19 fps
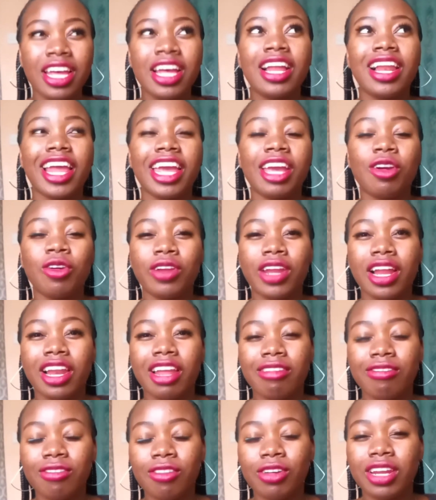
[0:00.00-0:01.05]
Like on
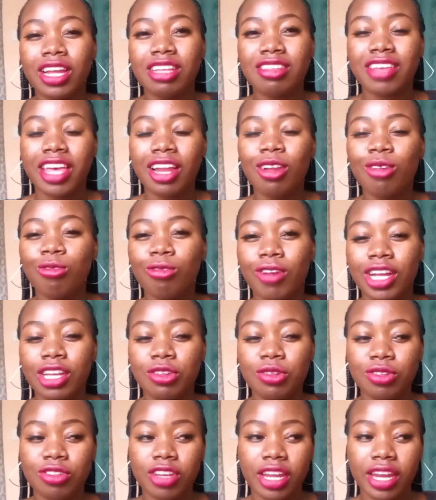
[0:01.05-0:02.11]
a scale of 1
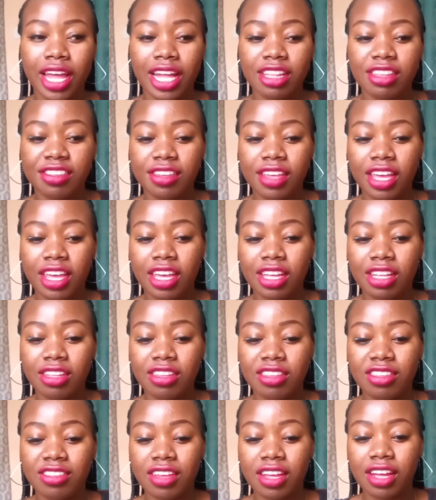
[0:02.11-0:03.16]
to 10, I'd say
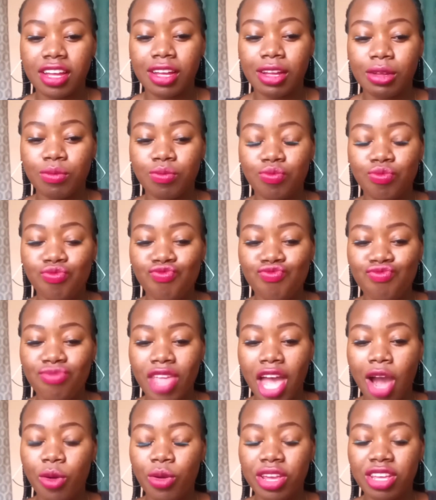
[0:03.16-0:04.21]
it's
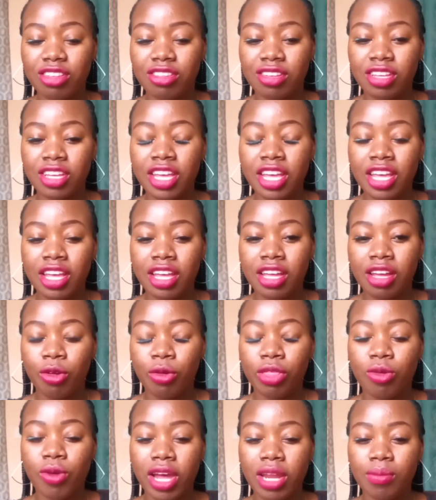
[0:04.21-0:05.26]
how easy,
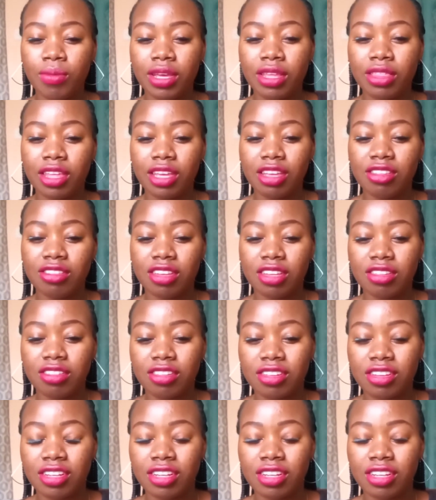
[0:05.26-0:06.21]
with 1 being the easiest.